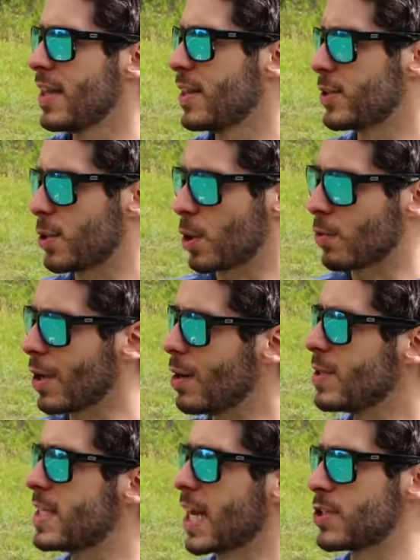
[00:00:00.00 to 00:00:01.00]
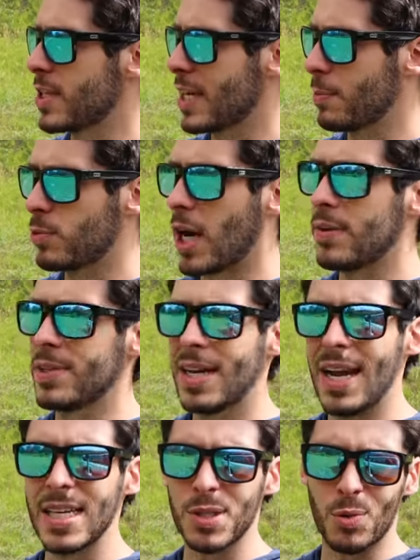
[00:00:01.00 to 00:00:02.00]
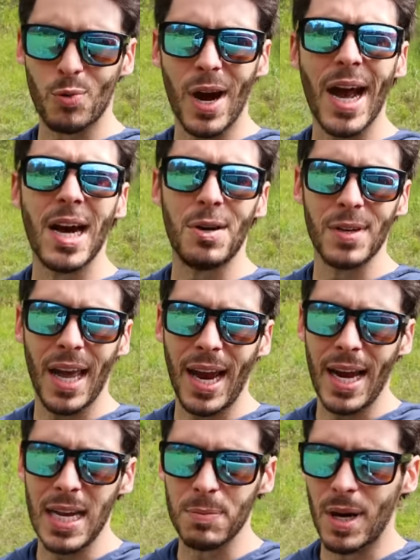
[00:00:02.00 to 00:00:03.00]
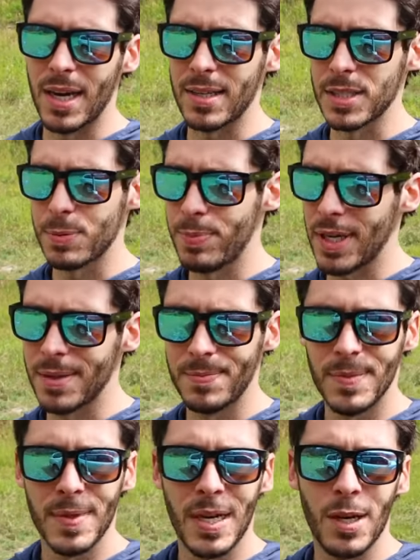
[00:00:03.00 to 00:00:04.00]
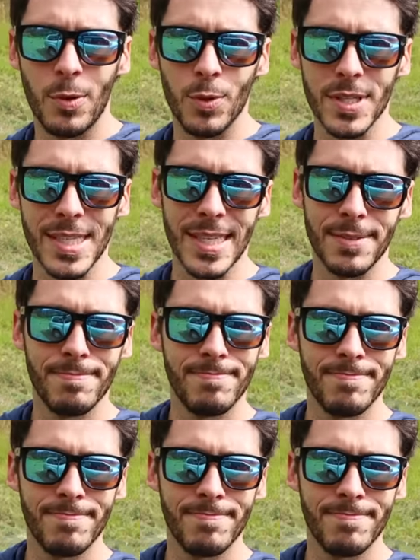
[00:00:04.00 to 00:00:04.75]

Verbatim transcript: the dirt road section that I'm driving today is around eighty miles, but we'll see.